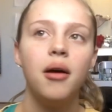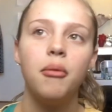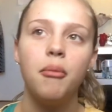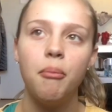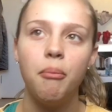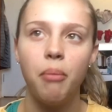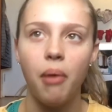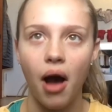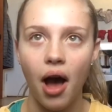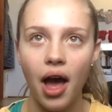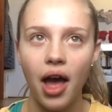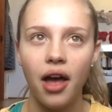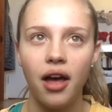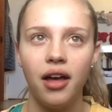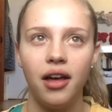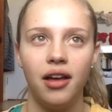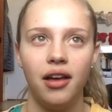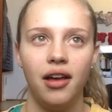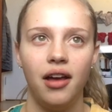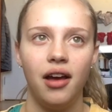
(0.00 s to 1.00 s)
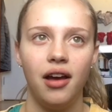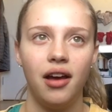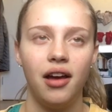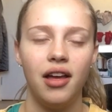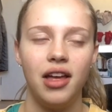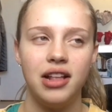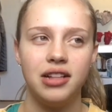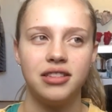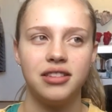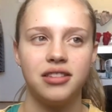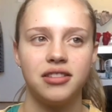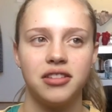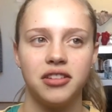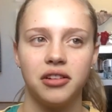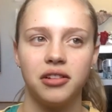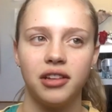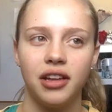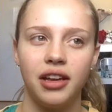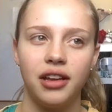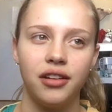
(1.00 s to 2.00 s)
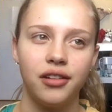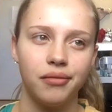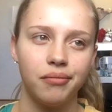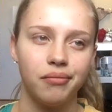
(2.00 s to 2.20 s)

but it's still like